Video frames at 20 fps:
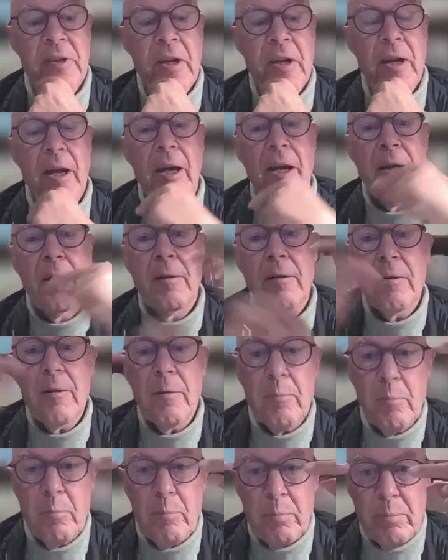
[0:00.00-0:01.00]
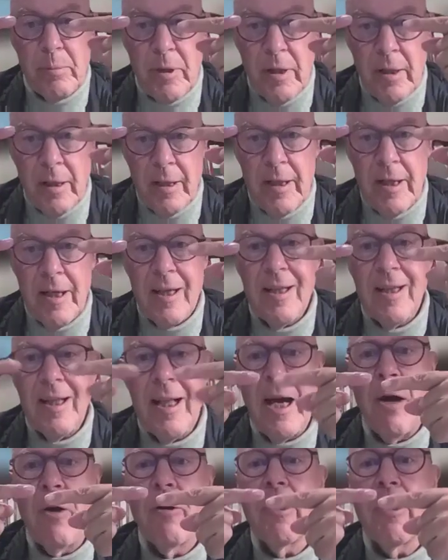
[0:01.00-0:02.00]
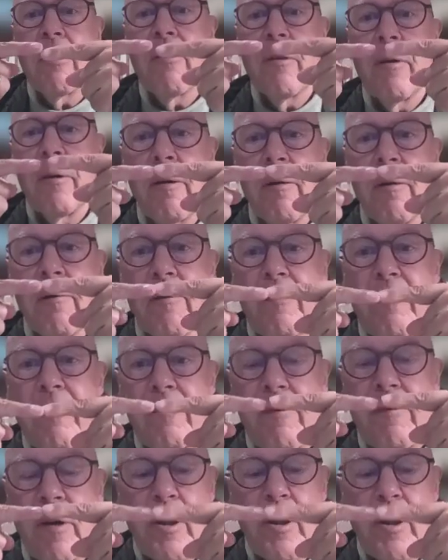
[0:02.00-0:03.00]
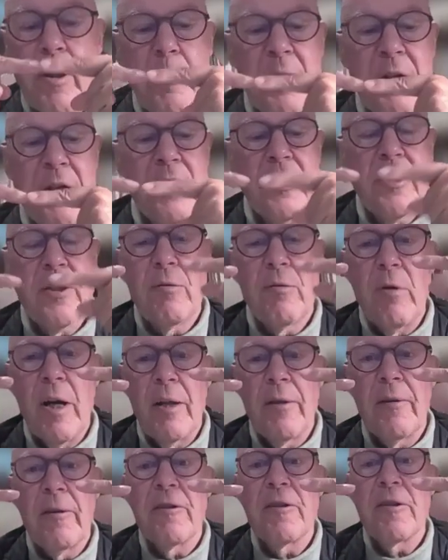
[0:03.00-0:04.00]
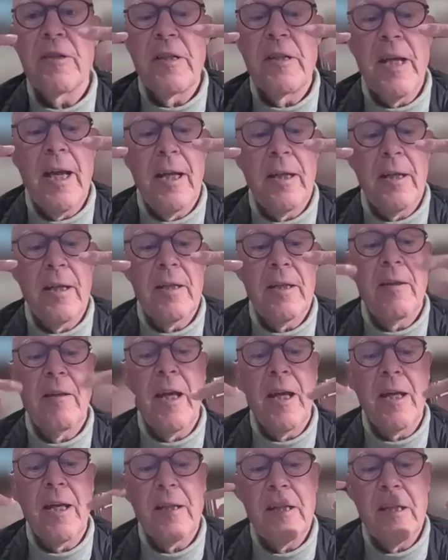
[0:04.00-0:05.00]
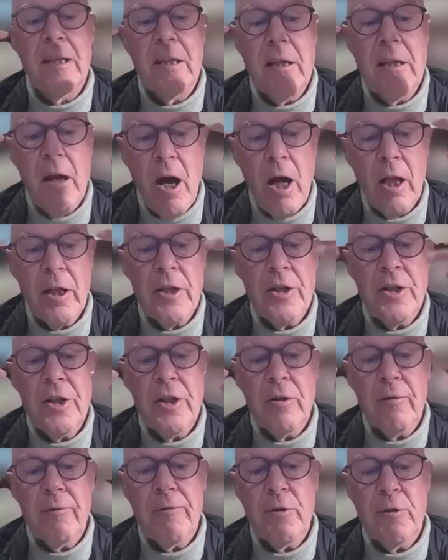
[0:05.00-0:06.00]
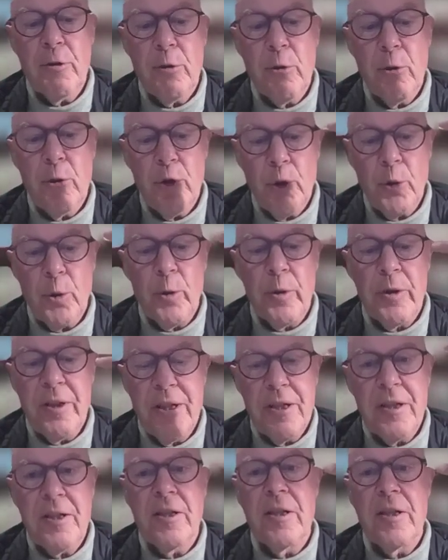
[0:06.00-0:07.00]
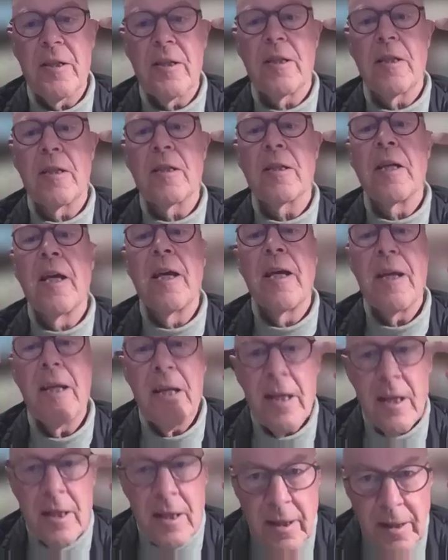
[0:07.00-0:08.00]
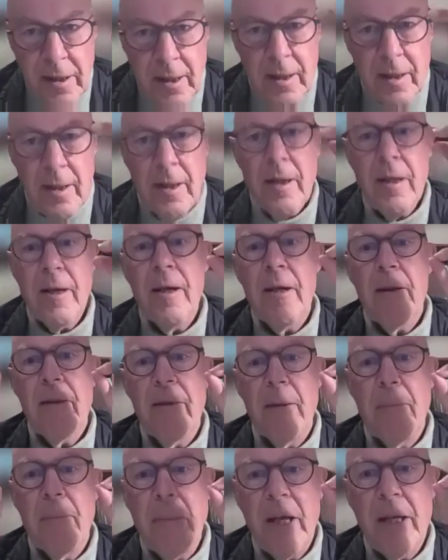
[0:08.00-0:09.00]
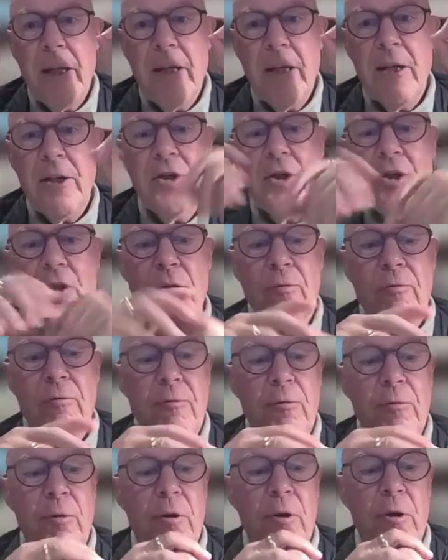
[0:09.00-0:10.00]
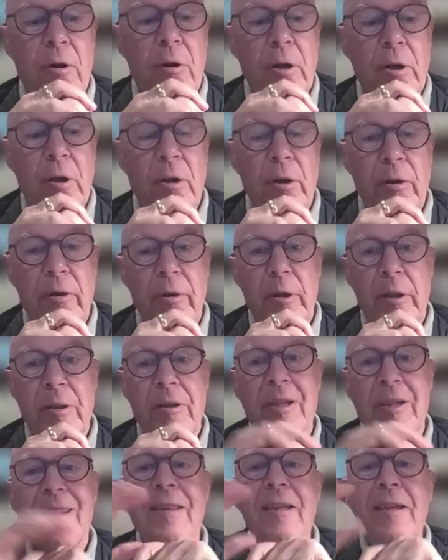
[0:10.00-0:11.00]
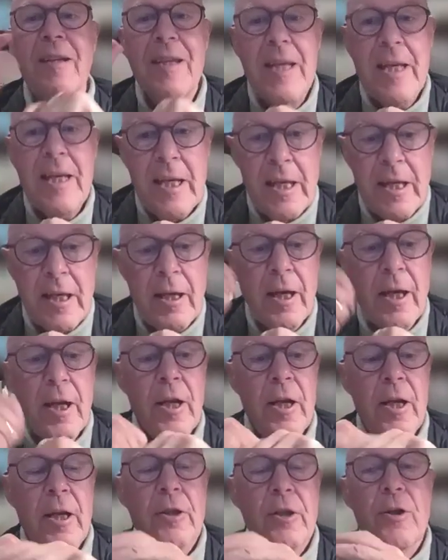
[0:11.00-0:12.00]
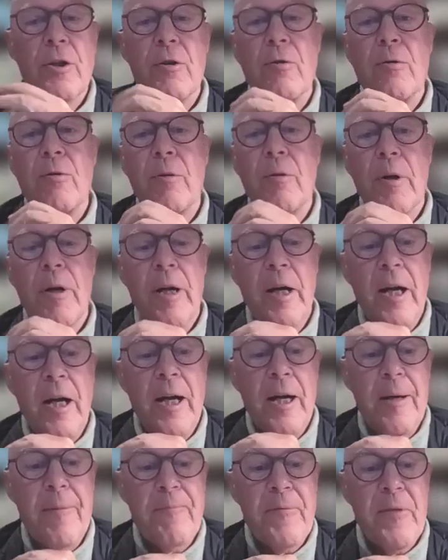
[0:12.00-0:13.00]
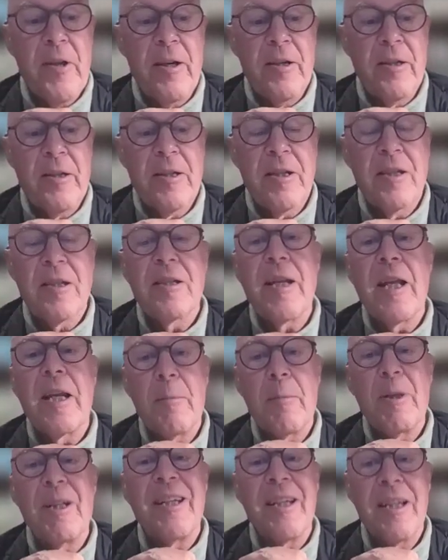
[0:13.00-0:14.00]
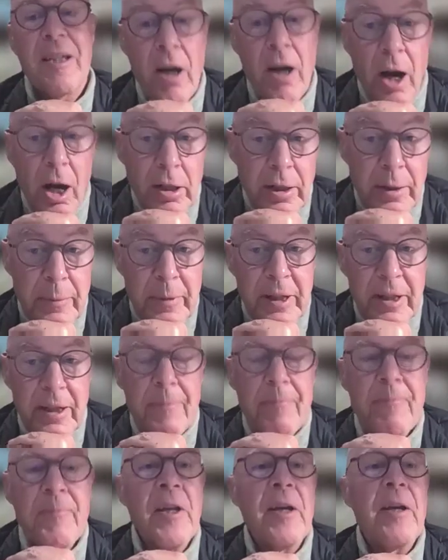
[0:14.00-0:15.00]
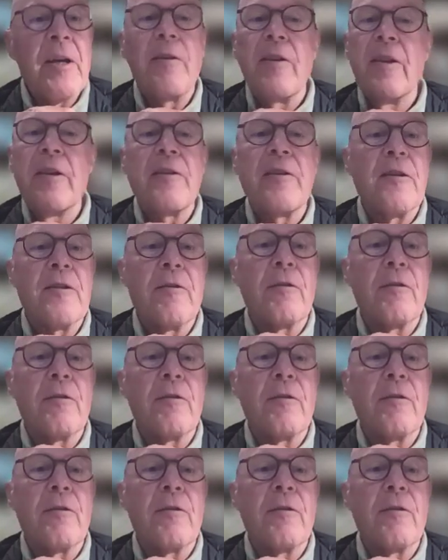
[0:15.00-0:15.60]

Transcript: and allowing the farmers to understand that ecology of short distances is the main issue for, or the key to a sustainable economy. This is the